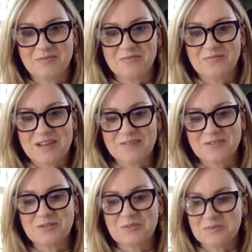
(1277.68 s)
after
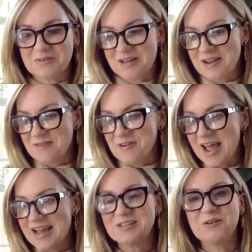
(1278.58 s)
I've
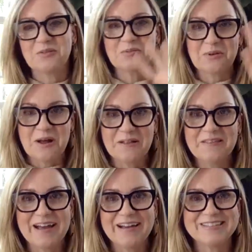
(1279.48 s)
had to go through all
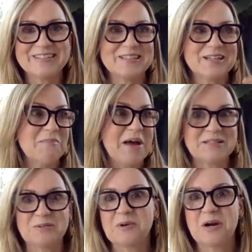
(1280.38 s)
that just to come back
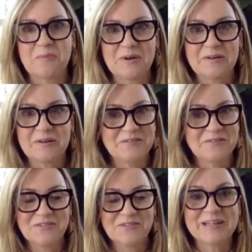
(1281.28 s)
to where I was in the
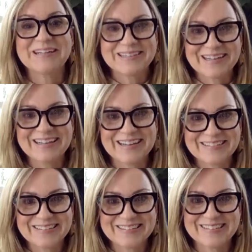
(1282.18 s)
very beginning, I guess,
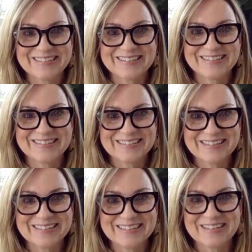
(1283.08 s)
is just
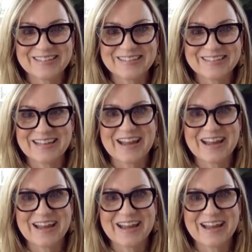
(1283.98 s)
the irony.